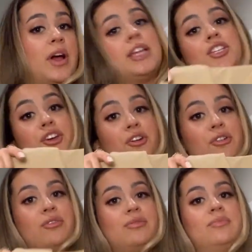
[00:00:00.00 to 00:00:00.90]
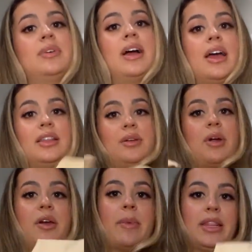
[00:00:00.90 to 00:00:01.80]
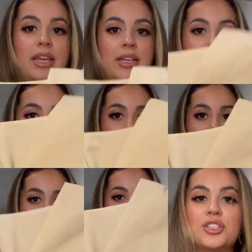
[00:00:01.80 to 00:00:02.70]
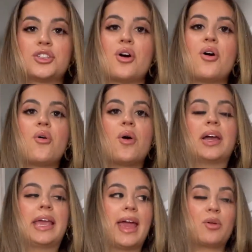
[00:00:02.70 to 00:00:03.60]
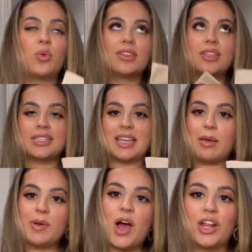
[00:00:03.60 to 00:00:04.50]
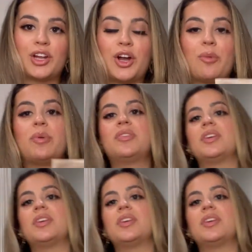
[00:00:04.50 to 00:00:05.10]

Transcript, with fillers: I do. Highly recommend this. So again, with the same color, but